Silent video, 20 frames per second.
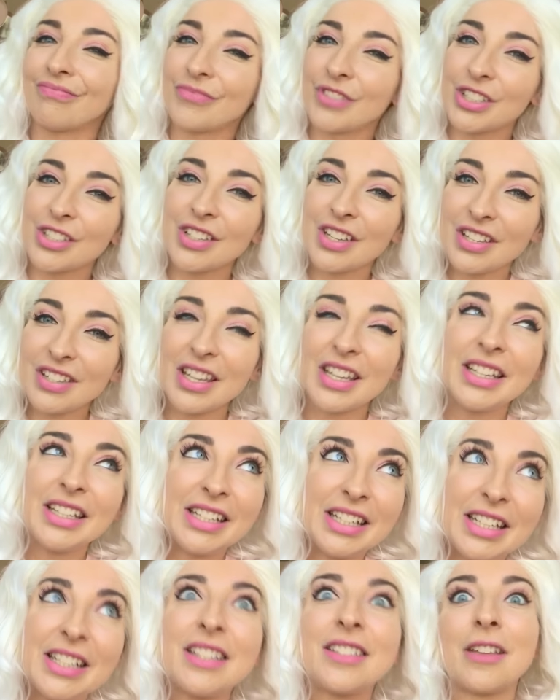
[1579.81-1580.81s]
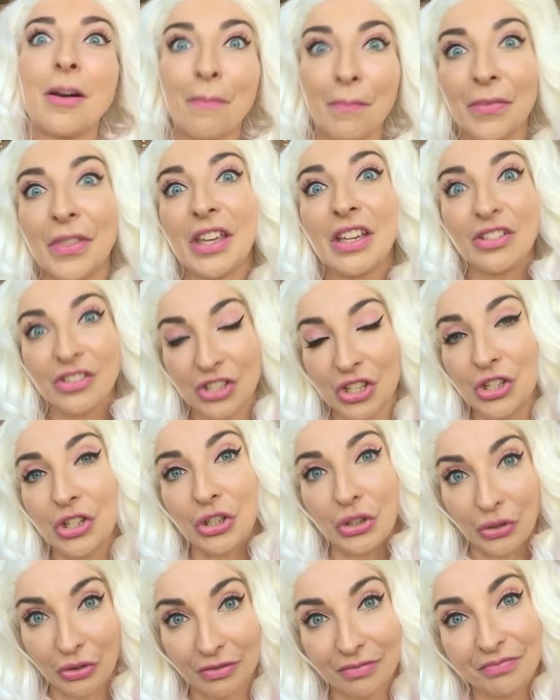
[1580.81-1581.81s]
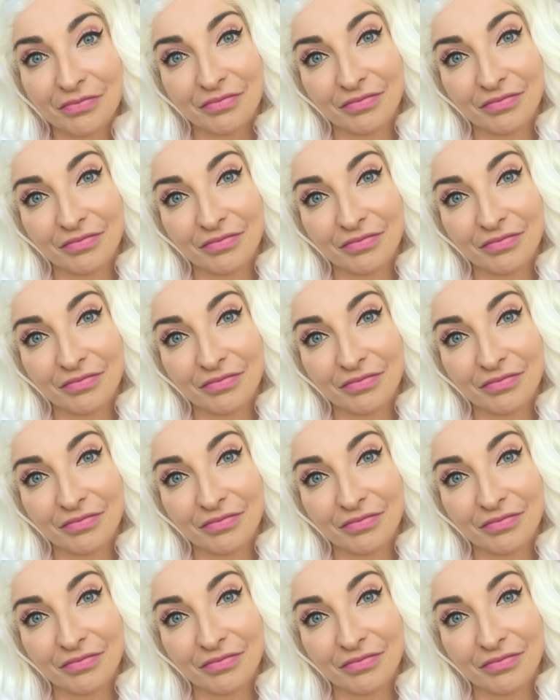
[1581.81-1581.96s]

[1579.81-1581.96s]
Just because I need something to do.